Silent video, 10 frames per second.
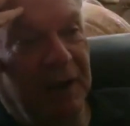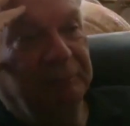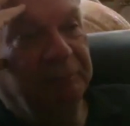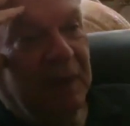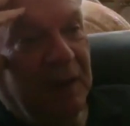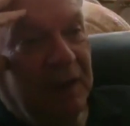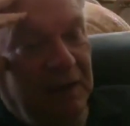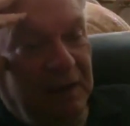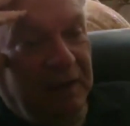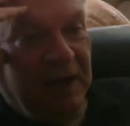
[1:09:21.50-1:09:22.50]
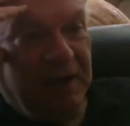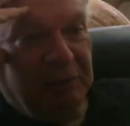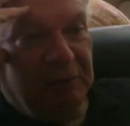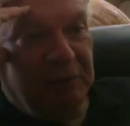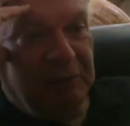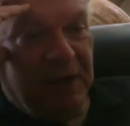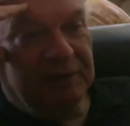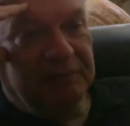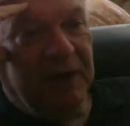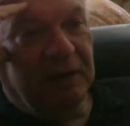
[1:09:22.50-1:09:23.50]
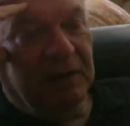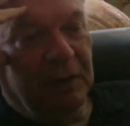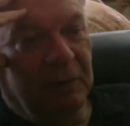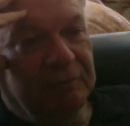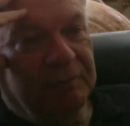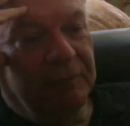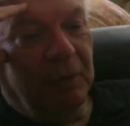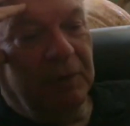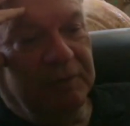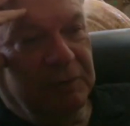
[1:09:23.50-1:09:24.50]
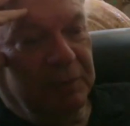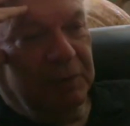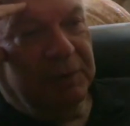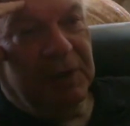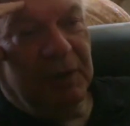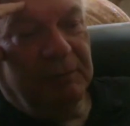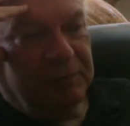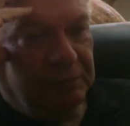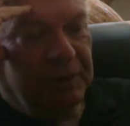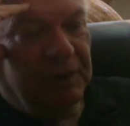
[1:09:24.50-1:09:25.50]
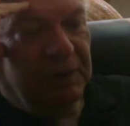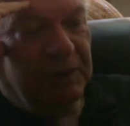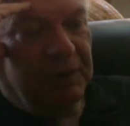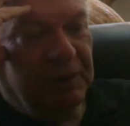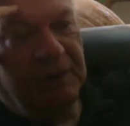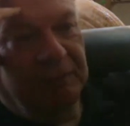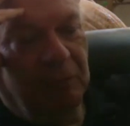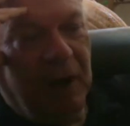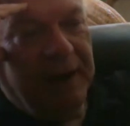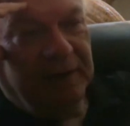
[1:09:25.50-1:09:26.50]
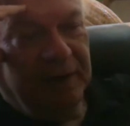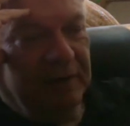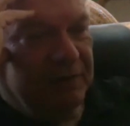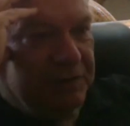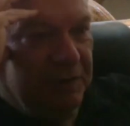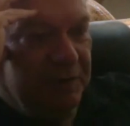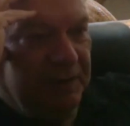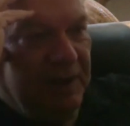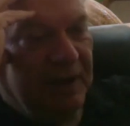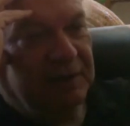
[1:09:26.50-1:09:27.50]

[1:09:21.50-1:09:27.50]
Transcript: um, kind of a productive era going forward if the book becomes really kind of widely understood in the